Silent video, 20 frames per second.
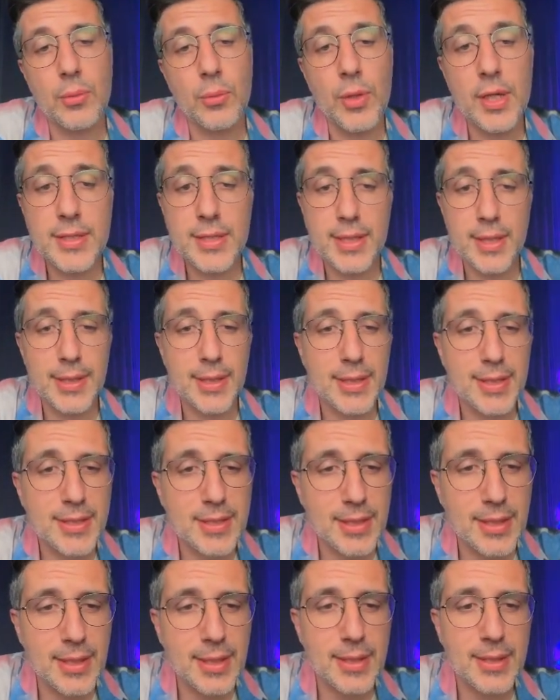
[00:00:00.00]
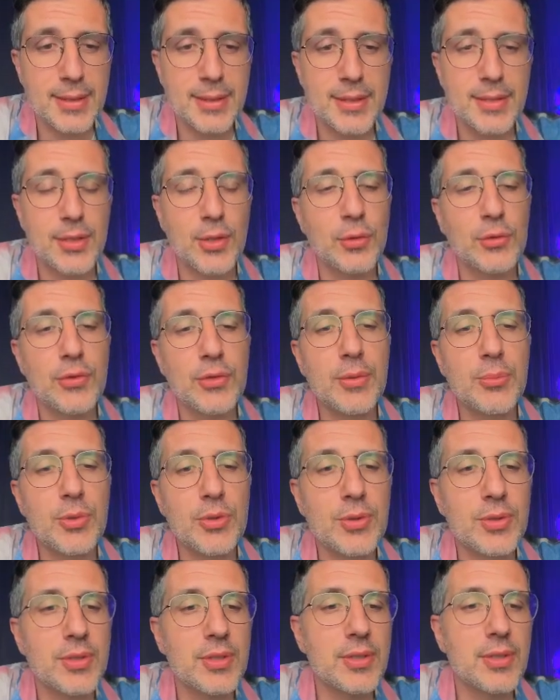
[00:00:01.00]
wasting this
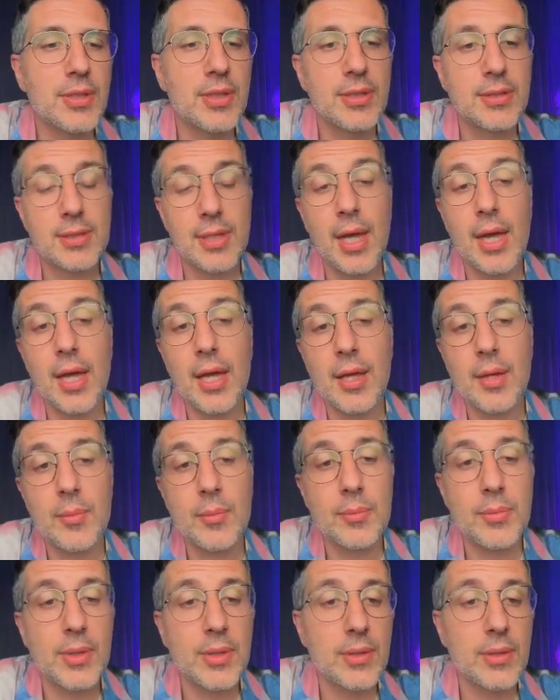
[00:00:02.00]
contributor time,